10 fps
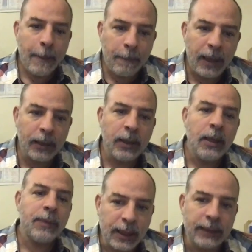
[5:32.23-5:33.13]
but
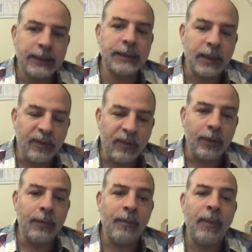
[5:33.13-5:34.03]
calcite can
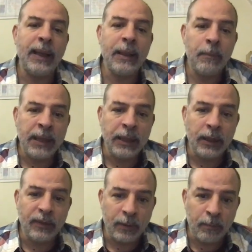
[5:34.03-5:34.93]
form via many
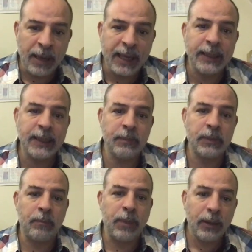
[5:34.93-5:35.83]
different mechanisms
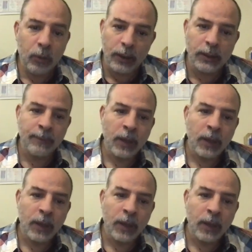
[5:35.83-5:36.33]
and pathways.